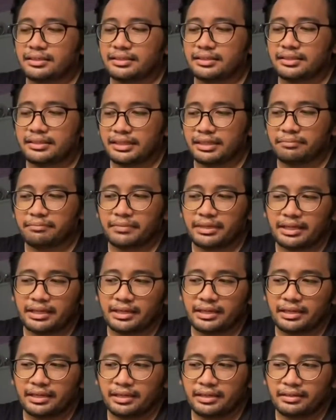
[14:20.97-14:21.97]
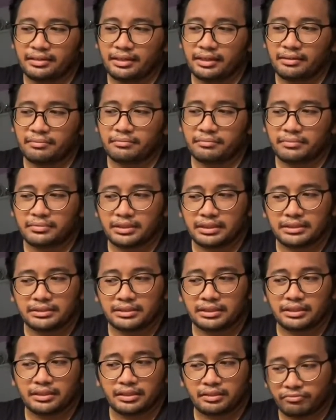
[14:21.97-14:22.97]
Yeah, and yeah, it's
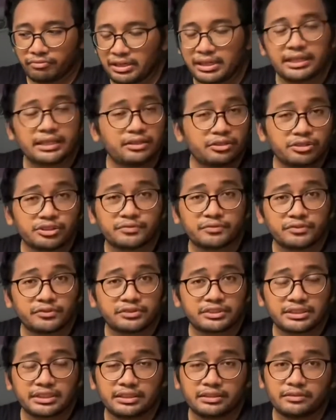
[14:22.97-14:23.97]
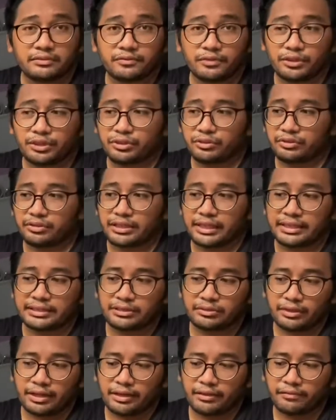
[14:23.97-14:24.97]
a really useful skill for you guys to
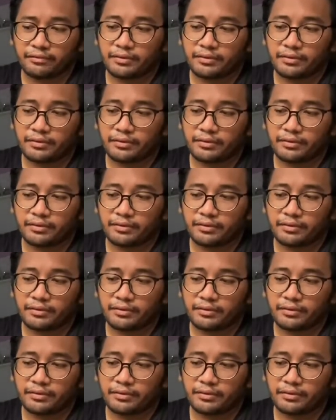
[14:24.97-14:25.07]
have.